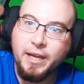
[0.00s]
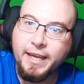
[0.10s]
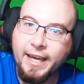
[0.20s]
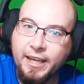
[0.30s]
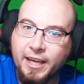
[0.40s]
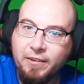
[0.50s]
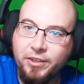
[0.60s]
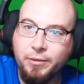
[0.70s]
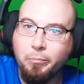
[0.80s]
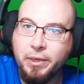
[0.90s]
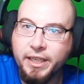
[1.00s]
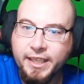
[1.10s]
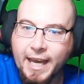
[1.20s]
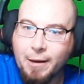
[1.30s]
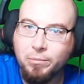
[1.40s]
I hate having a big
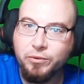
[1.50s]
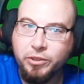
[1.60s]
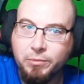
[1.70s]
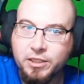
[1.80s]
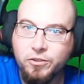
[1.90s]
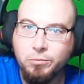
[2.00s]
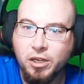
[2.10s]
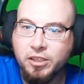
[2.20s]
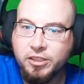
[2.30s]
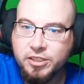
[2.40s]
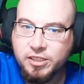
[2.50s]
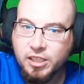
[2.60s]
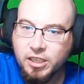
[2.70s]
gap between my two monitors